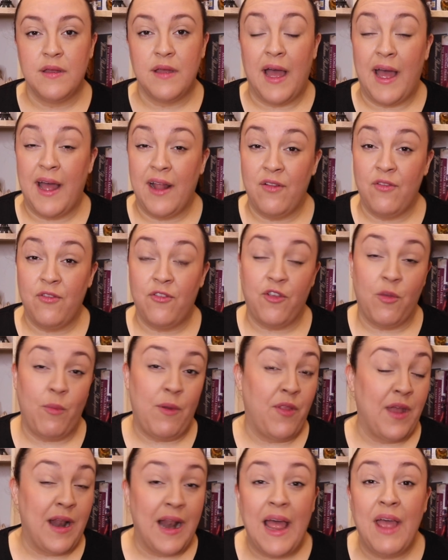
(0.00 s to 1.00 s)
And so
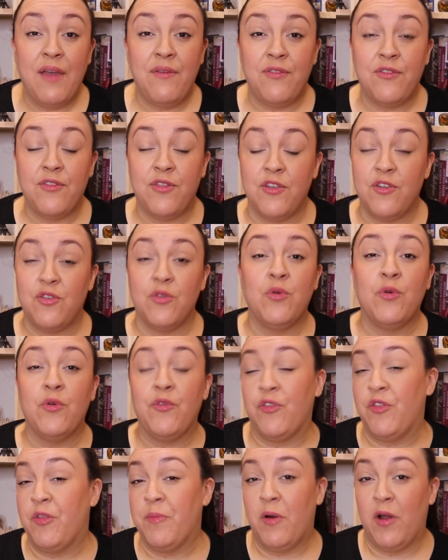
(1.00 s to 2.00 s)
when they left the
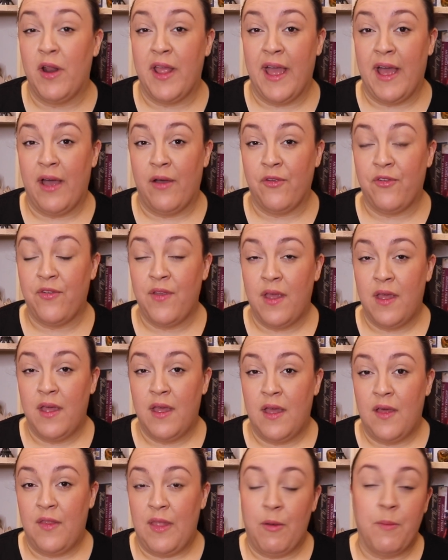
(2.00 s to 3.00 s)
doors of the Molly house,
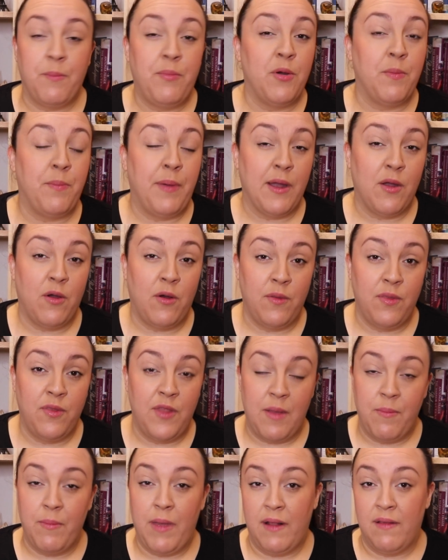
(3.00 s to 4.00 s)
they would put back on
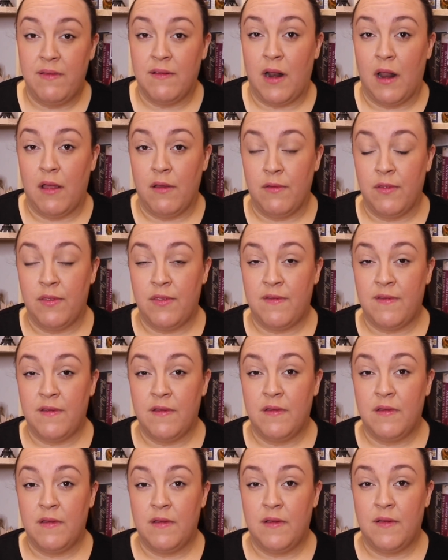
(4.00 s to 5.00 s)
their men's clothes.
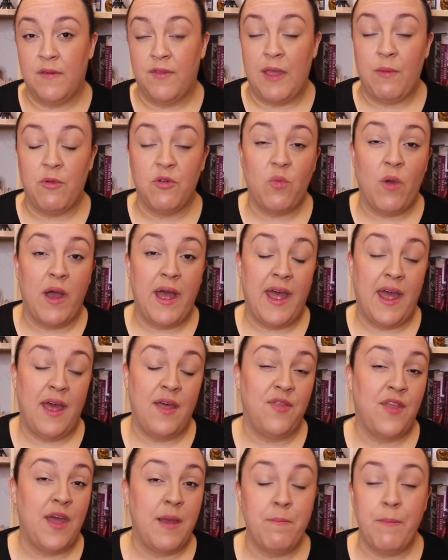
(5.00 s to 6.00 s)
They would
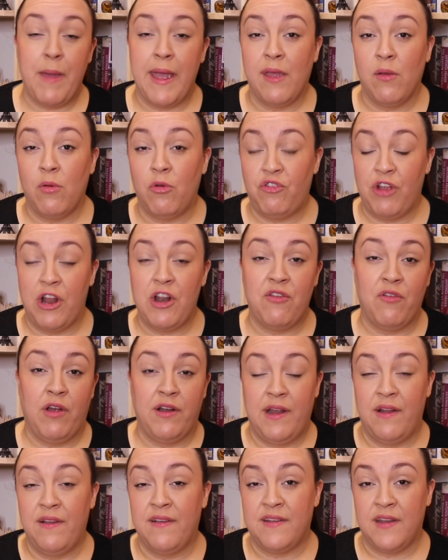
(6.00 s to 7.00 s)
wear their male gender
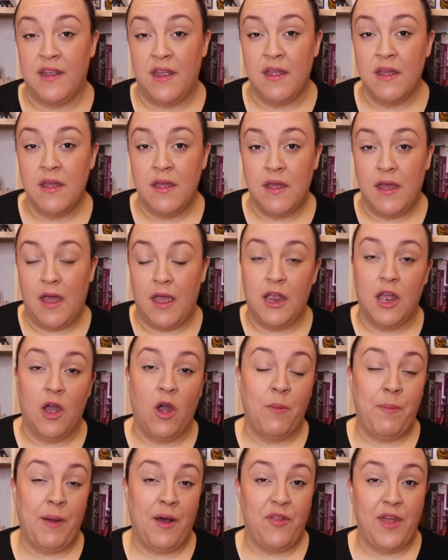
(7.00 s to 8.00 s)
identity and
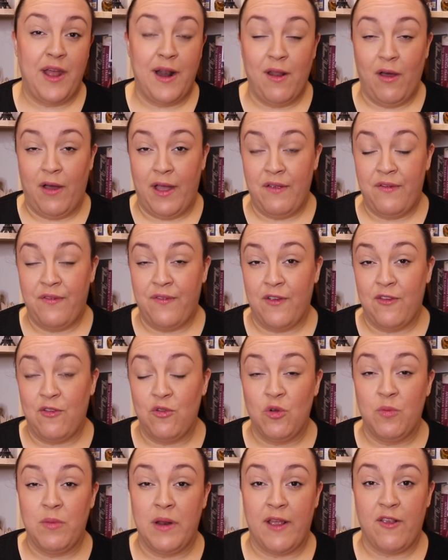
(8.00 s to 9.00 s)
go about their life as
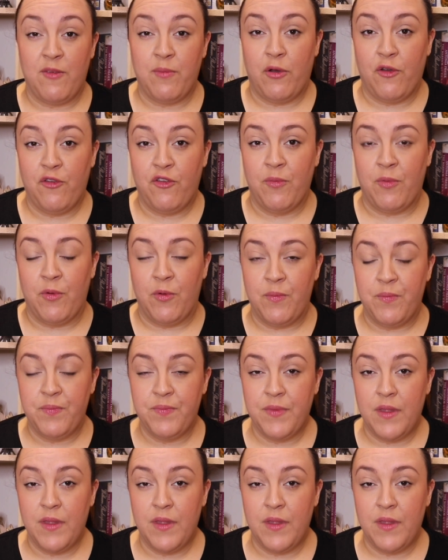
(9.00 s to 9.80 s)
normally as possible.